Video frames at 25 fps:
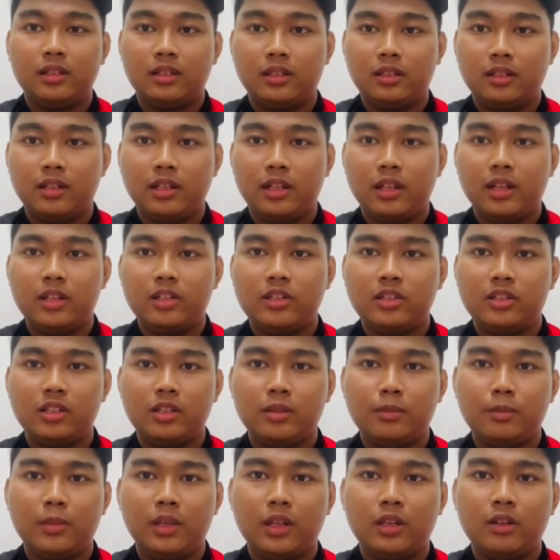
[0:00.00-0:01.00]
that
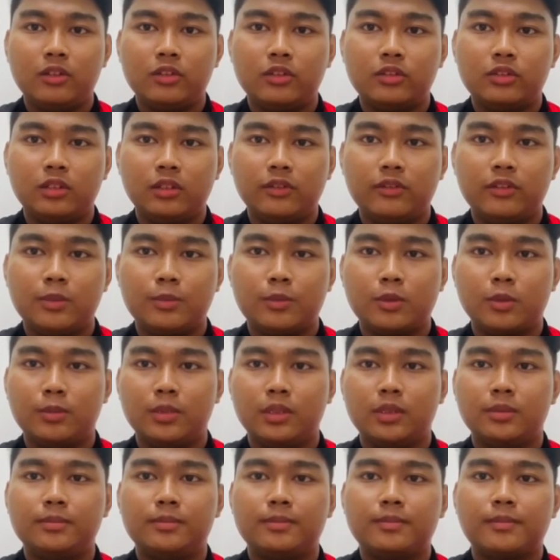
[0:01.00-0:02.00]
action may not solve the
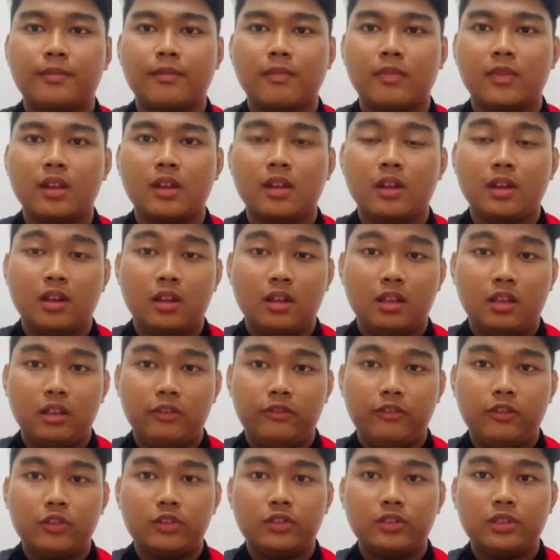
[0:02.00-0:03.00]
problem. If
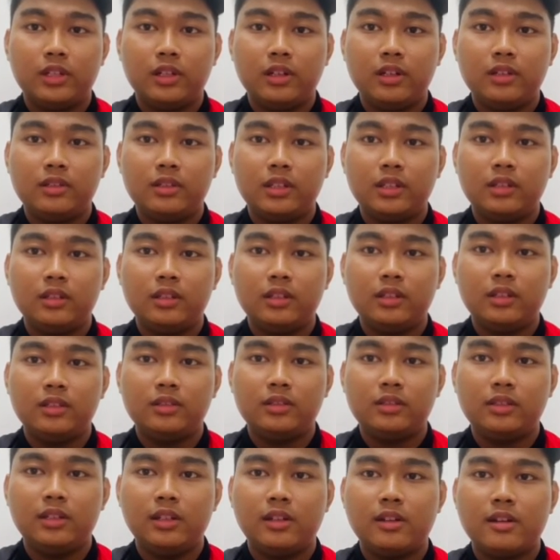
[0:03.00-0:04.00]
your steering center is
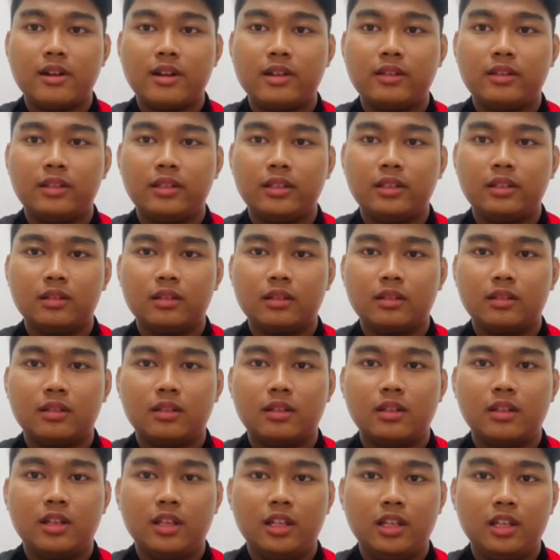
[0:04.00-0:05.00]
still erratic,
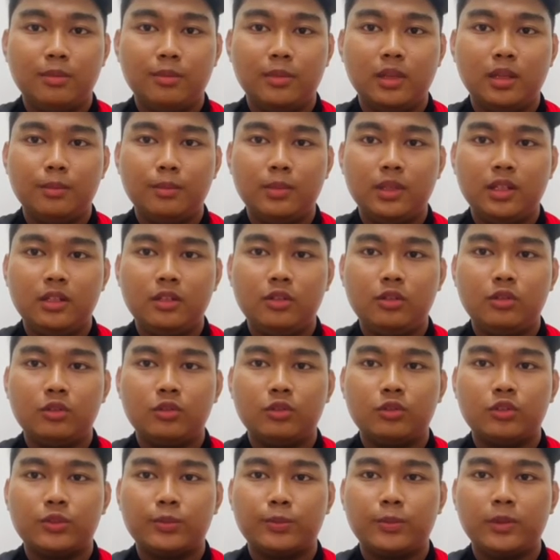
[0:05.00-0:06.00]
it may be due to
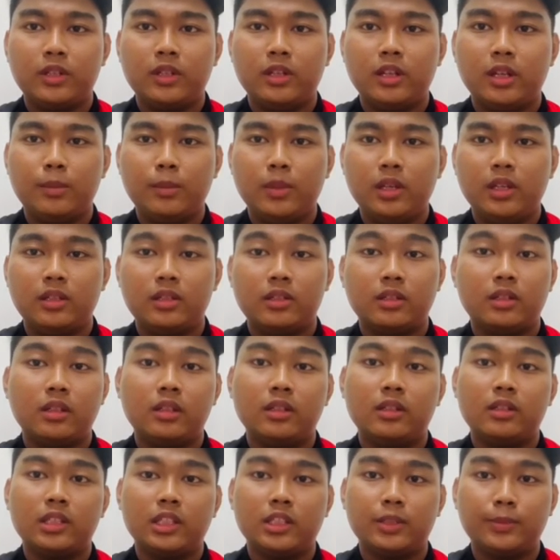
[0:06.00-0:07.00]
spring damage in
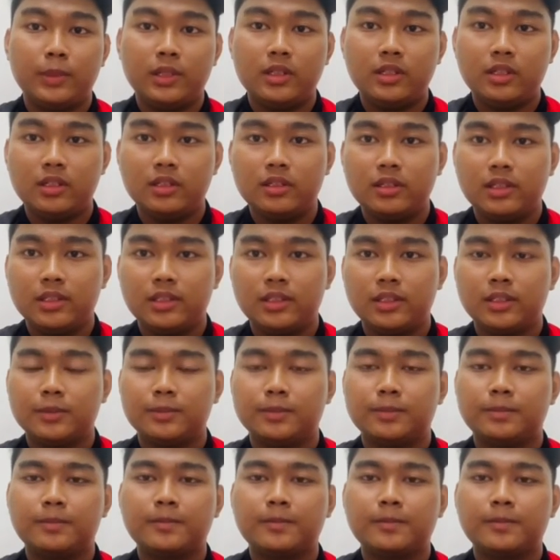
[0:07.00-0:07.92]
the suspension system.